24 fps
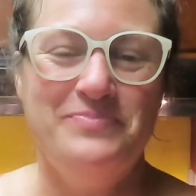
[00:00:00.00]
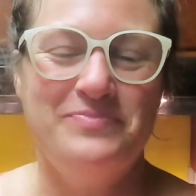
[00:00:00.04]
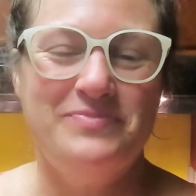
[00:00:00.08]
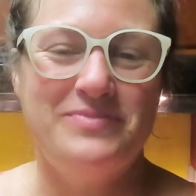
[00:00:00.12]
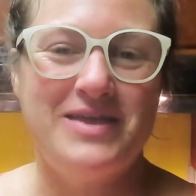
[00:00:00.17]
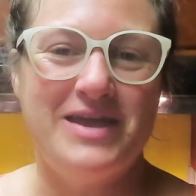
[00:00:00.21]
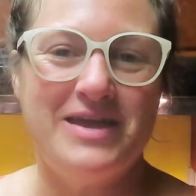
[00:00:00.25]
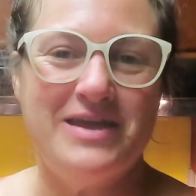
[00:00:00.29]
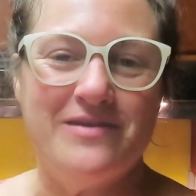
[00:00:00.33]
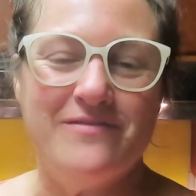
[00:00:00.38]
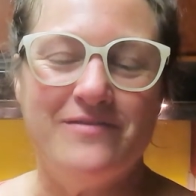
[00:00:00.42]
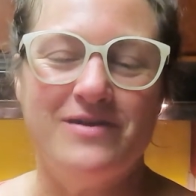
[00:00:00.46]

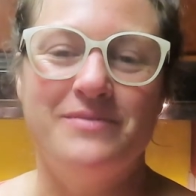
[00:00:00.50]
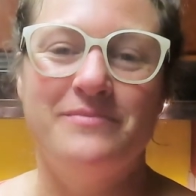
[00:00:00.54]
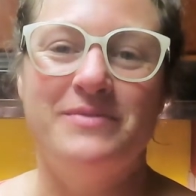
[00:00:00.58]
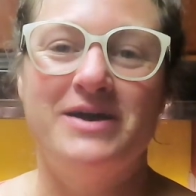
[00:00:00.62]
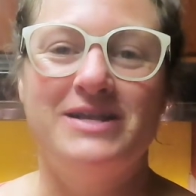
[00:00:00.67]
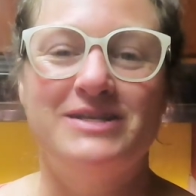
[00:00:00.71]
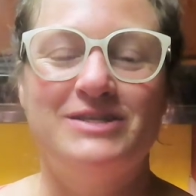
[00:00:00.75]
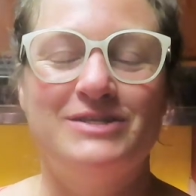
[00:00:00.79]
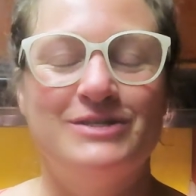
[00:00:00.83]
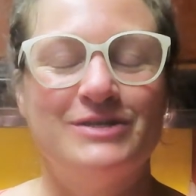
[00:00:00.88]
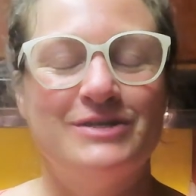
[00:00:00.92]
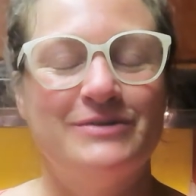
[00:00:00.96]
Thank you very
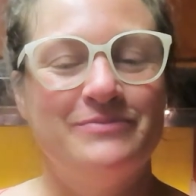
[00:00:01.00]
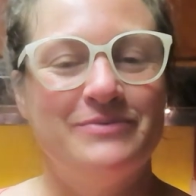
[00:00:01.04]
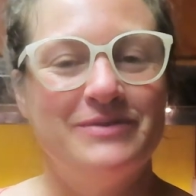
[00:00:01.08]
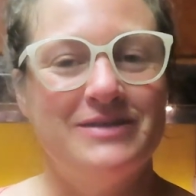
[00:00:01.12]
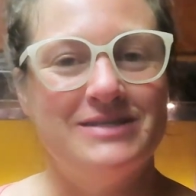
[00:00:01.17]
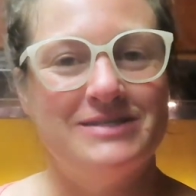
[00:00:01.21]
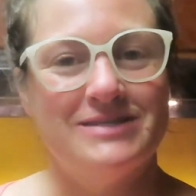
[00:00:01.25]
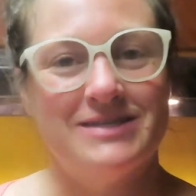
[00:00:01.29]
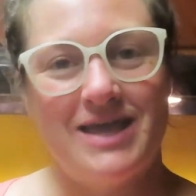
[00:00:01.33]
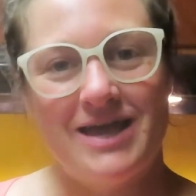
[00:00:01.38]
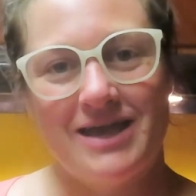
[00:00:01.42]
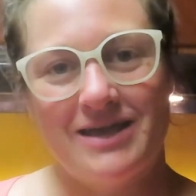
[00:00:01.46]
much.
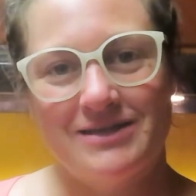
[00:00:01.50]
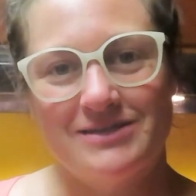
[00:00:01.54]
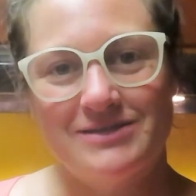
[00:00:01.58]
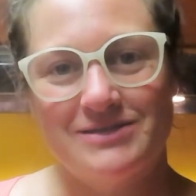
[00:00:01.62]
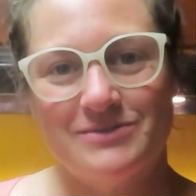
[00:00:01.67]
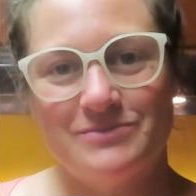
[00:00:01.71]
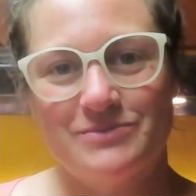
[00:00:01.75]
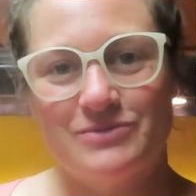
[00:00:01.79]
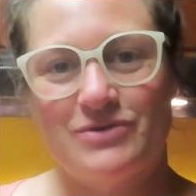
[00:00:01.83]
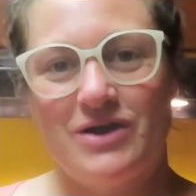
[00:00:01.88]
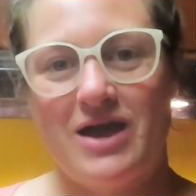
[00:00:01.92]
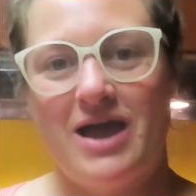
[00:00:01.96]
Please like and
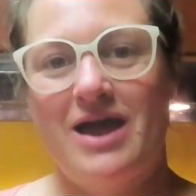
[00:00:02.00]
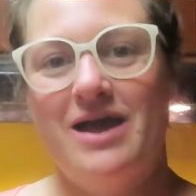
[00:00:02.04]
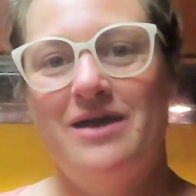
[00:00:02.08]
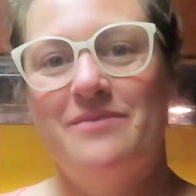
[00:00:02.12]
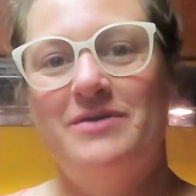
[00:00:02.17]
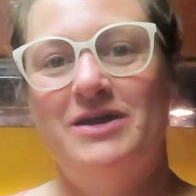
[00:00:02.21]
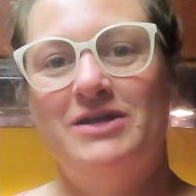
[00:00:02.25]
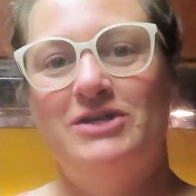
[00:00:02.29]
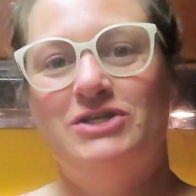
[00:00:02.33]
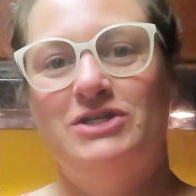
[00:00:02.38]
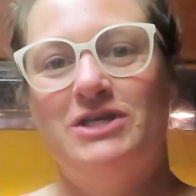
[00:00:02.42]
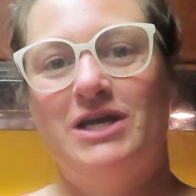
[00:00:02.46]

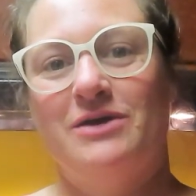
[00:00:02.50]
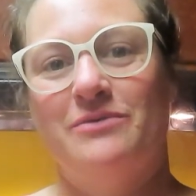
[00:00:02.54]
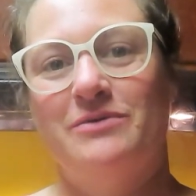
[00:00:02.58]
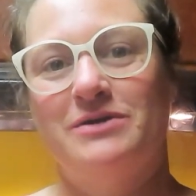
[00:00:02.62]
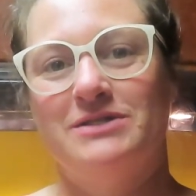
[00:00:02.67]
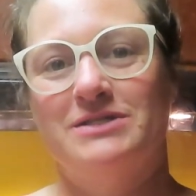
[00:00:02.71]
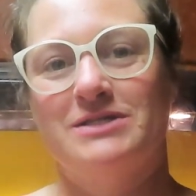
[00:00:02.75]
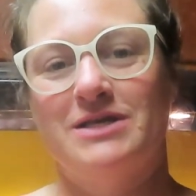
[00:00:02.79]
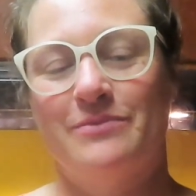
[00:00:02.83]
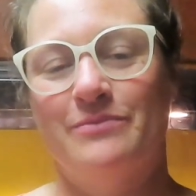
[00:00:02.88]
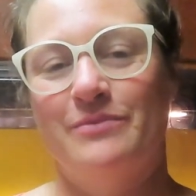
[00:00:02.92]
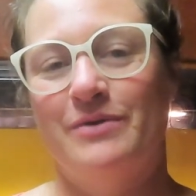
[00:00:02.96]
subscribe and share
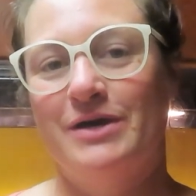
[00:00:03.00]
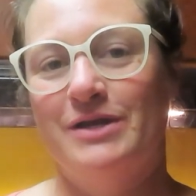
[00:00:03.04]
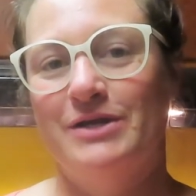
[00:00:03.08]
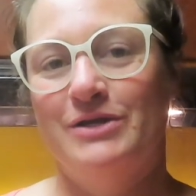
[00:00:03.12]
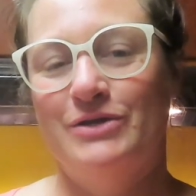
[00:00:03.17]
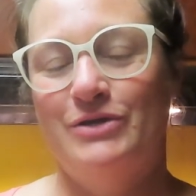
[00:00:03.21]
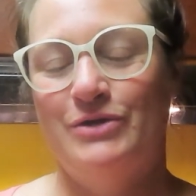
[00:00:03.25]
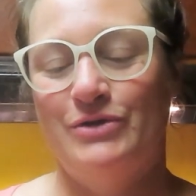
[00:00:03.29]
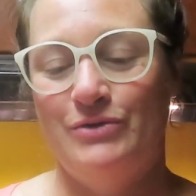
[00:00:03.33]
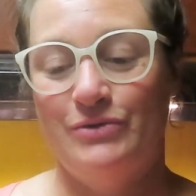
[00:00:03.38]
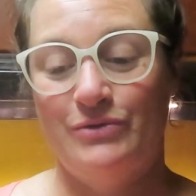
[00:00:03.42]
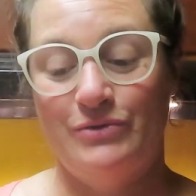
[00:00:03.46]
with someone
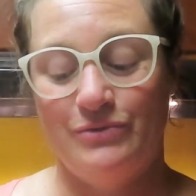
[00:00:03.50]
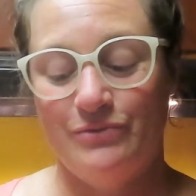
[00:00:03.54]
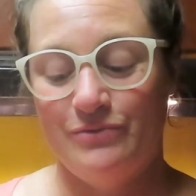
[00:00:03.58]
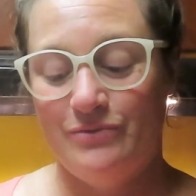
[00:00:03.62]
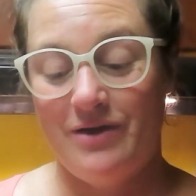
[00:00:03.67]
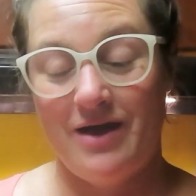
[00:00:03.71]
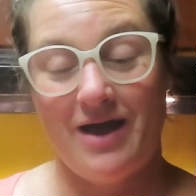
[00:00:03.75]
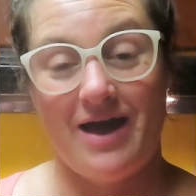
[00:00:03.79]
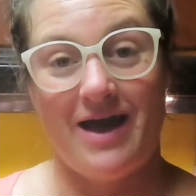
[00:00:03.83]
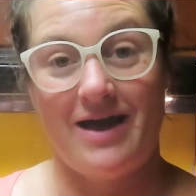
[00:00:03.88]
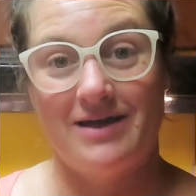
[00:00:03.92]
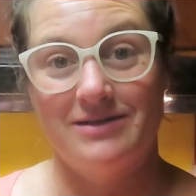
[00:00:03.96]

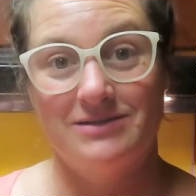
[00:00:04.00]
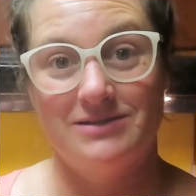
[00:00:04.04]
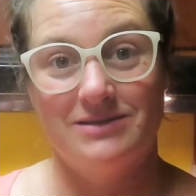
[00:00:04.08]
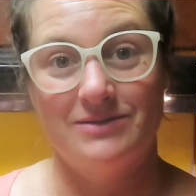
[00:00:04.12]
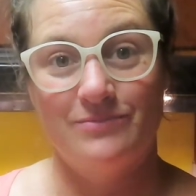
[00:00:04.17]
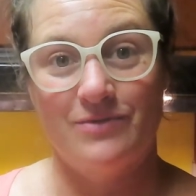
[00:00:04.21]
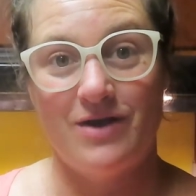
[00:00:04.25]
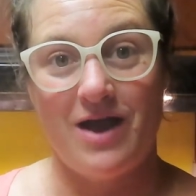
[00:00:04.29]
who has some